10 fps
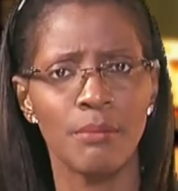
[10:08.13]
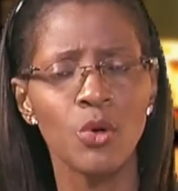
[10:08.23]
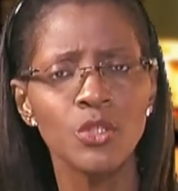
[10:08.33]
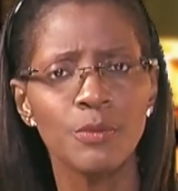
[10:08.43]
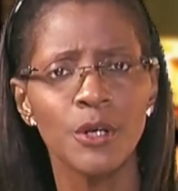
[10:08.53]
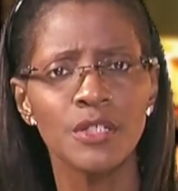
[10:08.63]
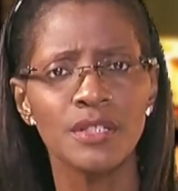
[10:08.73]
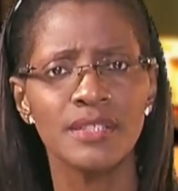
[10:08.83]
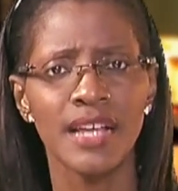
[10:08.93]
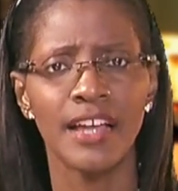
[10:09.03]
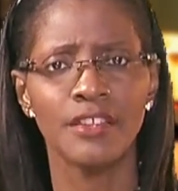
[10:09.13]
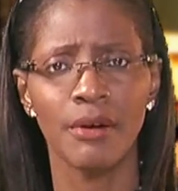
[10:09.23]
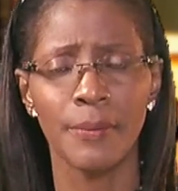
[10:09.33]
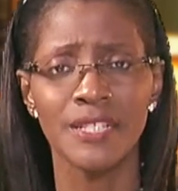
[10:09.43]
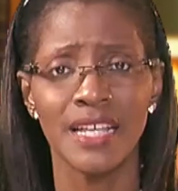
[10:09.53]
Most persons either
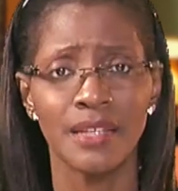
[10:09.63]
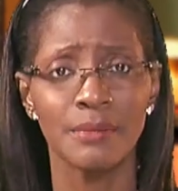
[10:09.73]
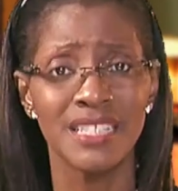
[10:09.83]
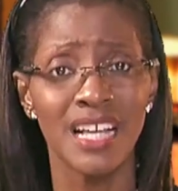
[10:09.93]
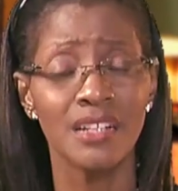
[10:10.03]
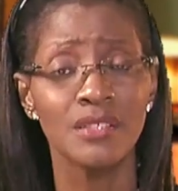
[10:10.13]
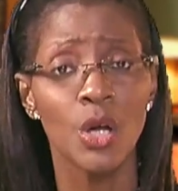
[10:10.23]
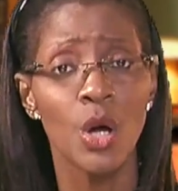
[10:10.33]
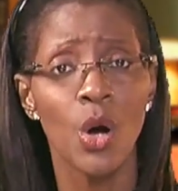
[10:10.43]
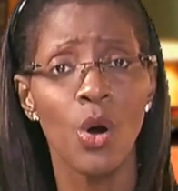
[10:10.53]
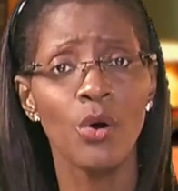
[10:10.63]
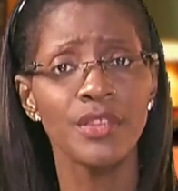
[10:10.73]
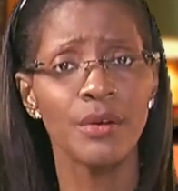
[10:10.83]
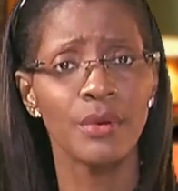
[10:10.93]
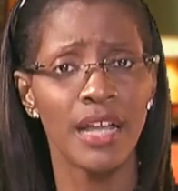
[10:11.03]
represent themselves or
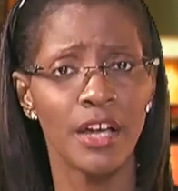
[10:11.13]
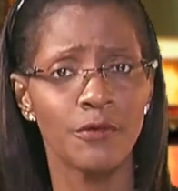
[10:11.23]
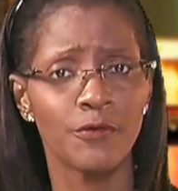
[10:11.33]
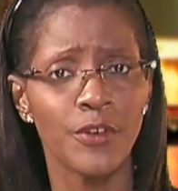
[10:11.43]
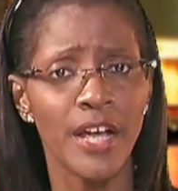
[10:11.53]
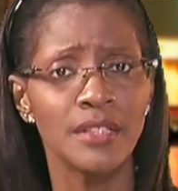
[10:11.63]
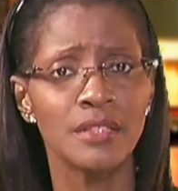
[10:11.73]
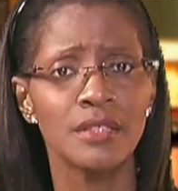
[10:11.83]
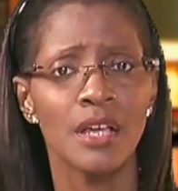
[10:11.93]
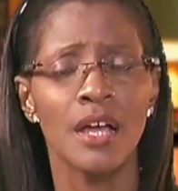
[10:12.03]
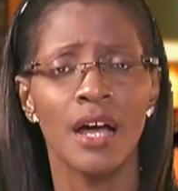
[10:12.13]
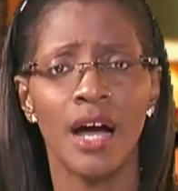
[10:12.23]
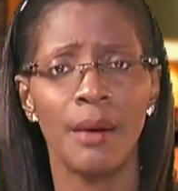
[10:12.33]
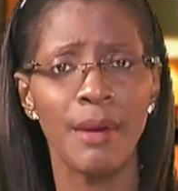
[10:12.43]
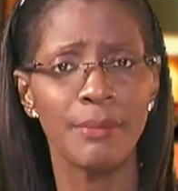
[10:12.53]
they rely on friends,
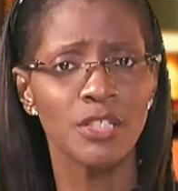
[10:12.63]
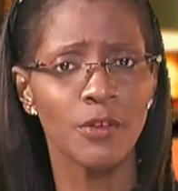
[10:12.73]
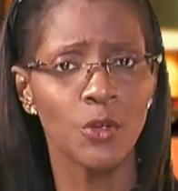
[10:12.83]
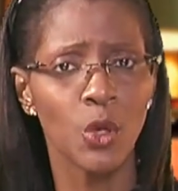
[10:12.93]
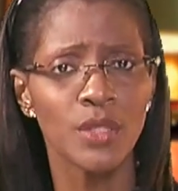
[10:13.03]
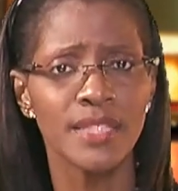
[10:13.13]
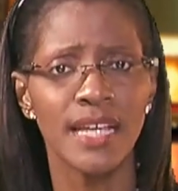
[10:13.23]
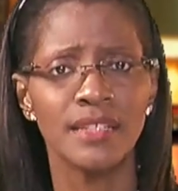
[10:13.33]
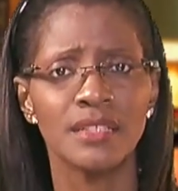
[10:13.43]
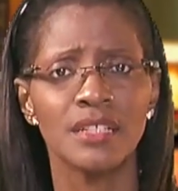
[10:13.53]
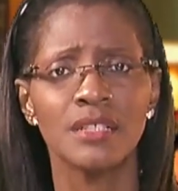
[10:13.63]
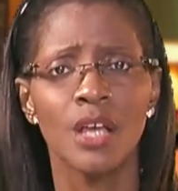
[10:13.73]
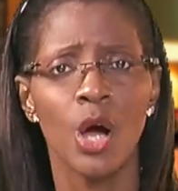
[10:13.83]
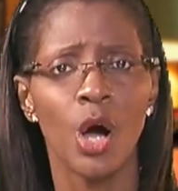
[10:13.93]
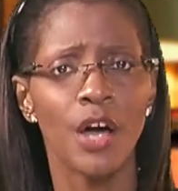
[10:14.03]
members of law centers,
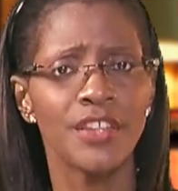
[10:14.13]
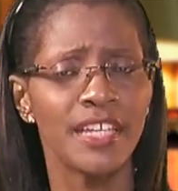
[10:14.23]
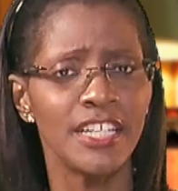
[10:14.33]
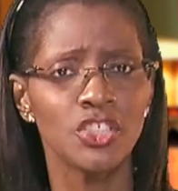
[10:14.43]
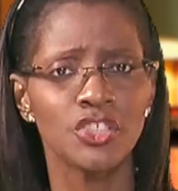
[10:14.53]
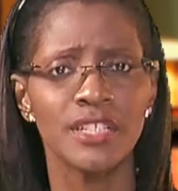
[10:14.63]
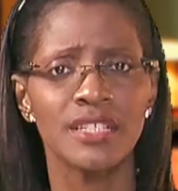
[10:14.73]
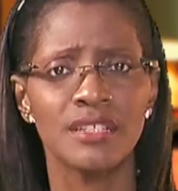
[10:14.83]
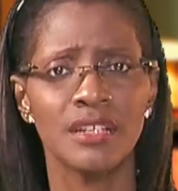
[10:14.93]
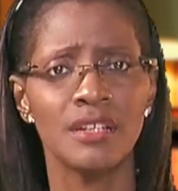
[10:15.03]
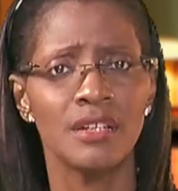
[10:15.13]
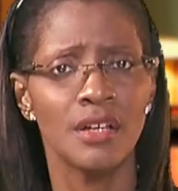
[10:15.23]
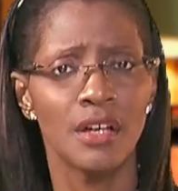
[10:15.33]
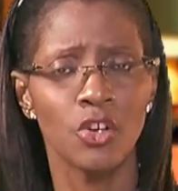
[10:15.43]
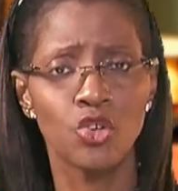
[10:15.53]
other interested
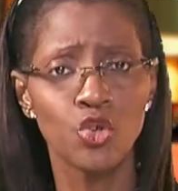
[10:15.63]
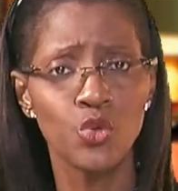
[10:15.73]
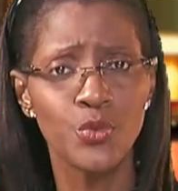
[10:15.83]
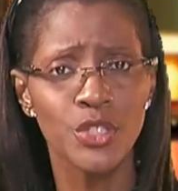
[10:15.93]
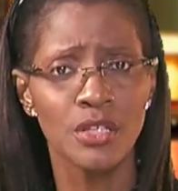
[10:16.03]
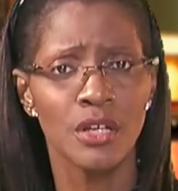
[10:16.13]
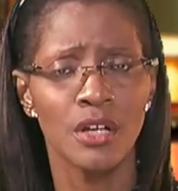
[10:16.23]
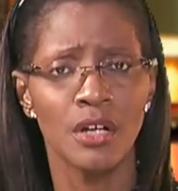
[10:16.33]
groups,